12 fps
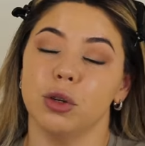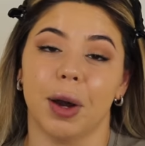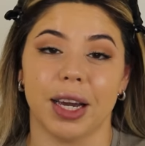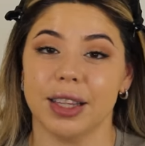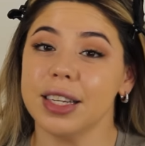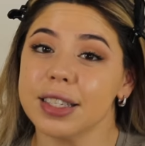
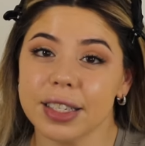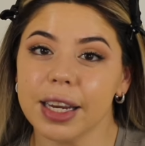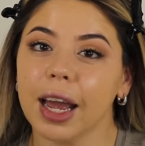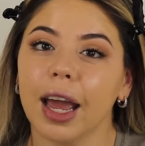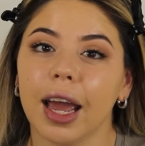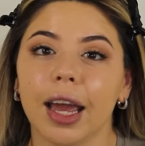by this
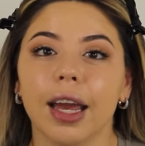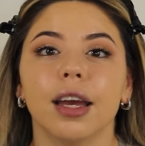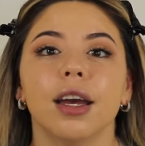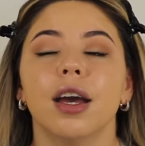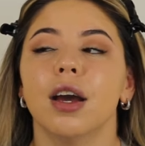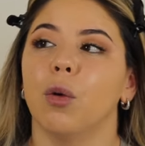day.
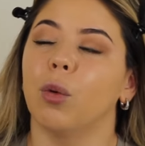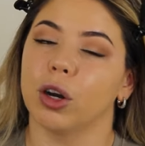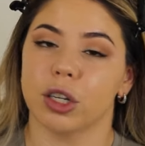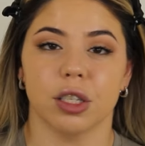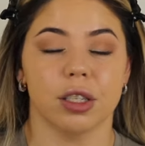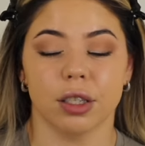
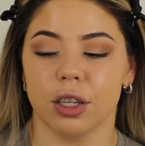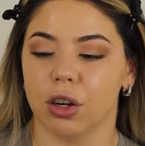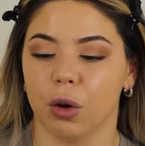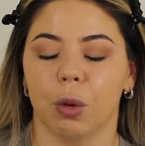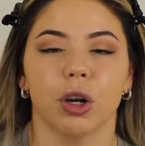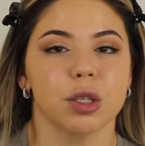Where's
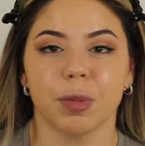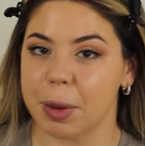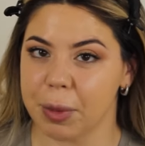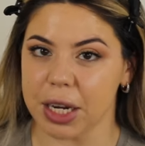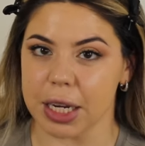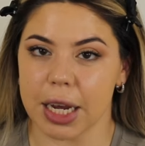my
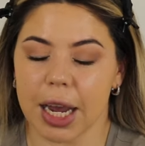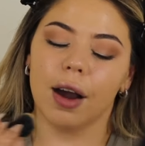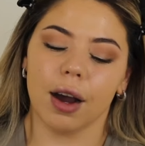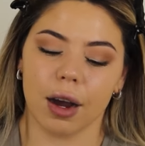money?